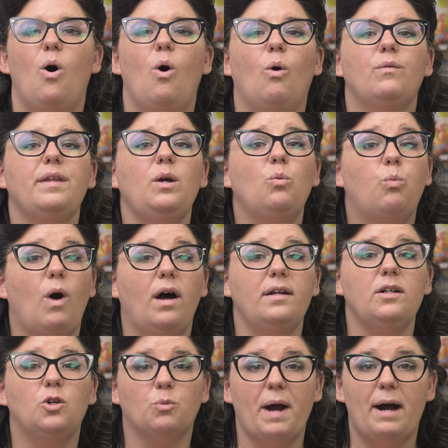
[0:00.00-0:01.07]
Only
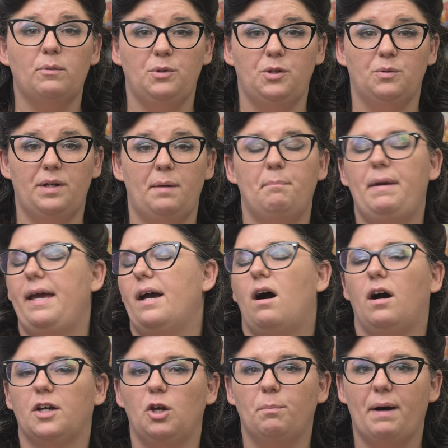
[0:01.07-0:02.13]
one ground unit may
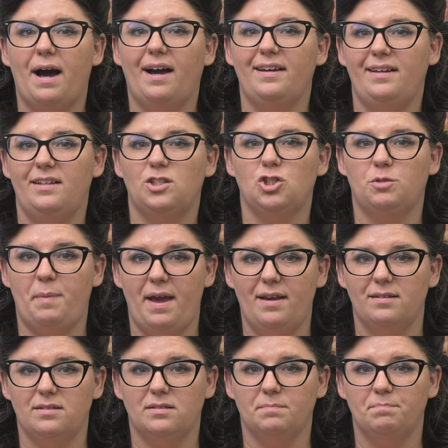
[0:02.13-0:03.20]
occupy each
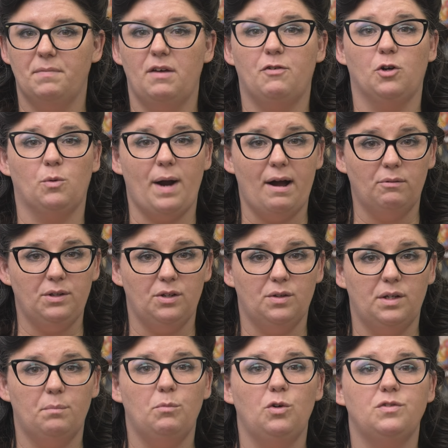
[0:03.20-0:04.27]
space. If a ground
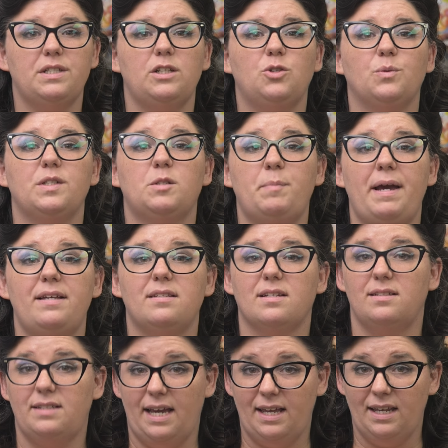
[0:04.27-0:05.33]
unit moves into a space
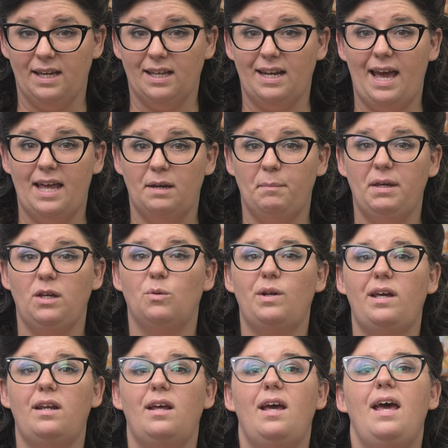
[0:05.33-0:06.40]
containing an enemy
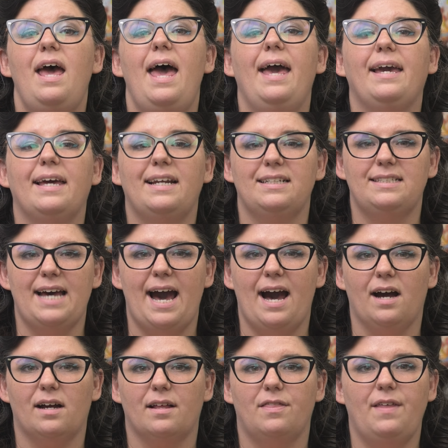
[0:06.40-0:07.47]
unit, it can
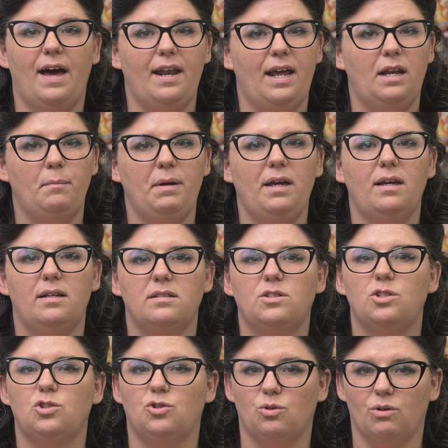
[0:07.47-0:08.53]
attack. That enemy is
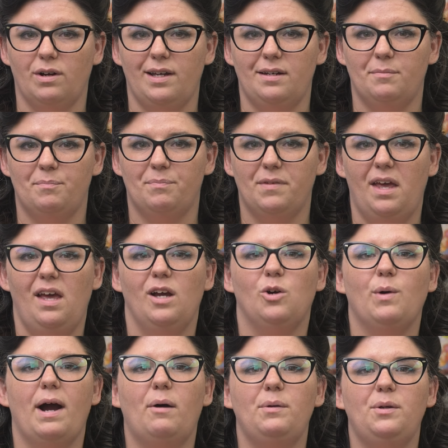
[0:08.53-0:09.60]
destroyed.
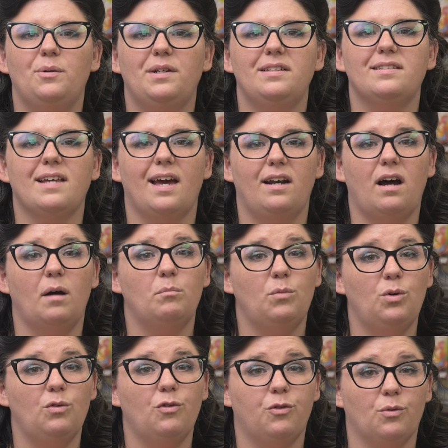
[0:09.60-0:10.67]
Ground units cannot
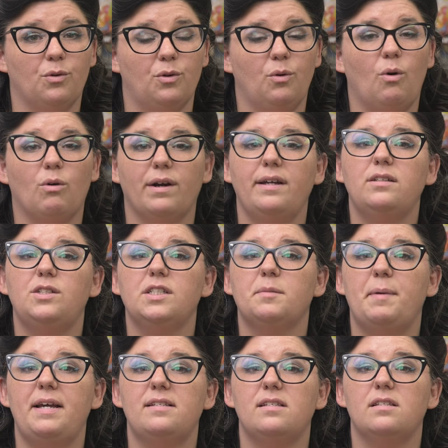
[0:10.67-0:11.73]
move through or into
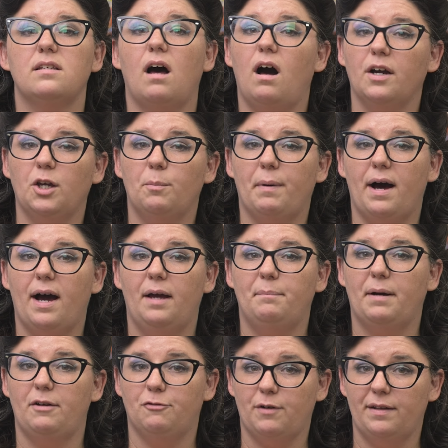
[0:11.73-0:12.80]
spaces occupied
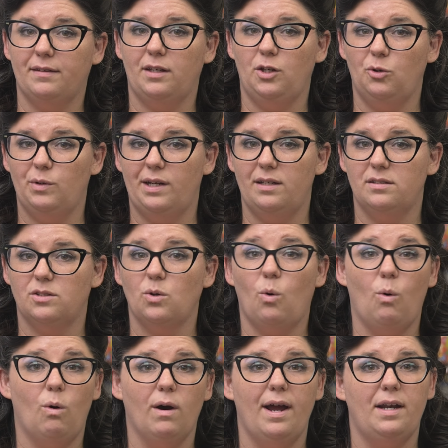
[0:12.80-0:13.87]
by friendly units
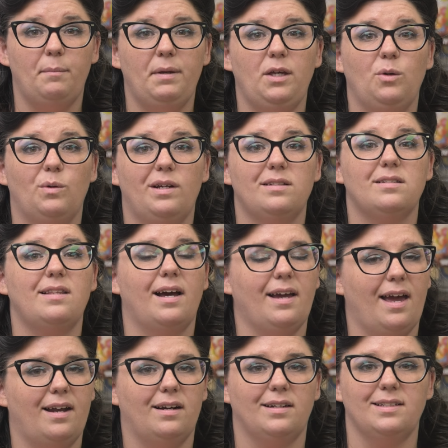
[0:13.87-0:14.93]
or enemy units that
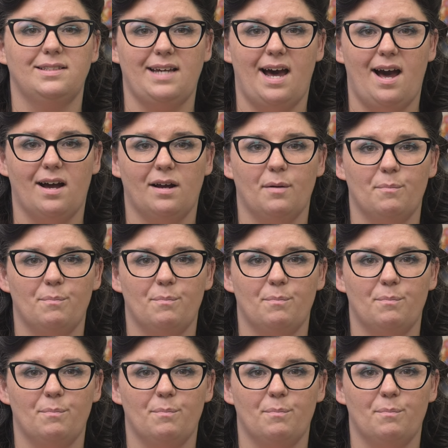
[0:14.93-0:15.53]
cannot attack.